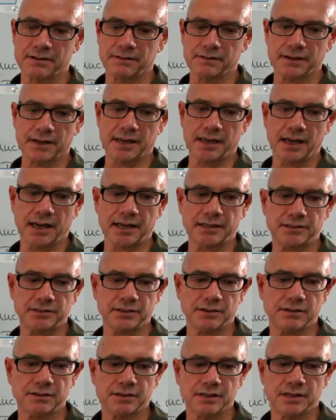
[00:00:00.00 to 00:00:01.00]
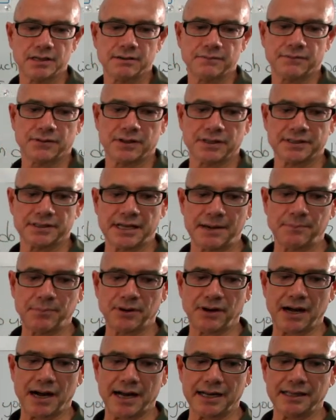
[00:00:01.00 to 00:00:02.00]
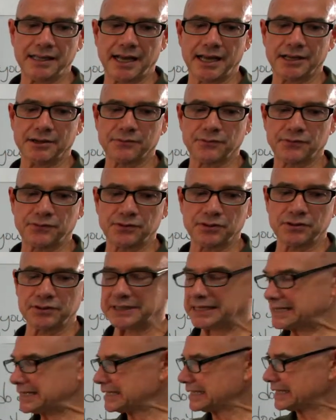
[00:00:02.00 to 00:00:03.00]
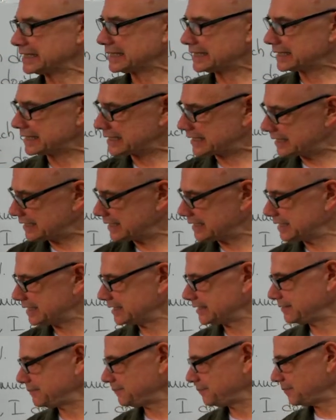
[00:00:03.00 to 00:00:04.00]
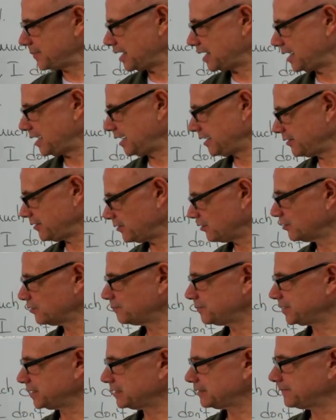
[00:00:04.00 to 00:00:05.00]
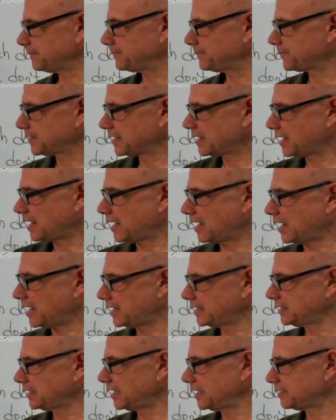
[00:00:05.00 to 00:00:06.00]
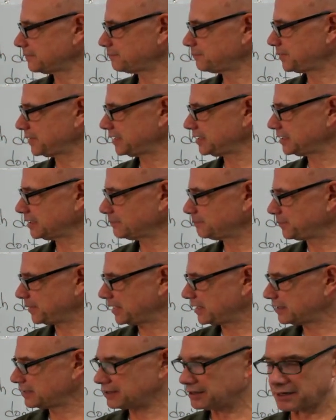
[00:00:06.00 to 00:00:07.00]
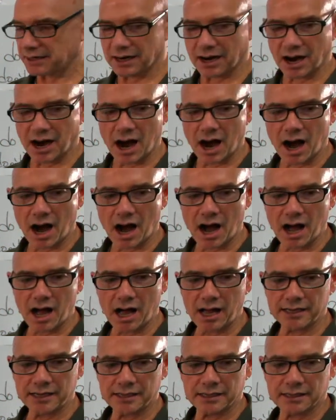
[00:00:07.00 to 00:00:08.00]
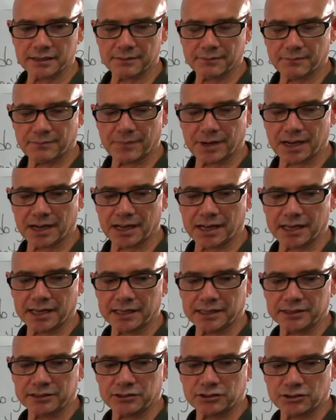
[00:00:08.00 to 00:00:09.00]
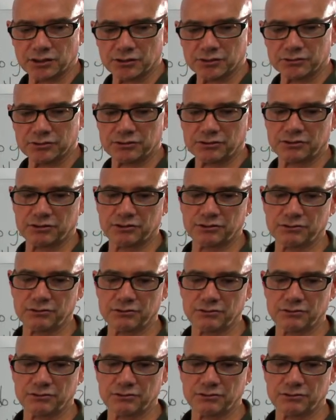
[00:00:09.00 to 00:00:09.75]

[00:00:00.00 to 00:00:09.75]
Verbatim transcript: Okay, so for example, I like fruit in my oatmeal. I like peanut butter on my toast.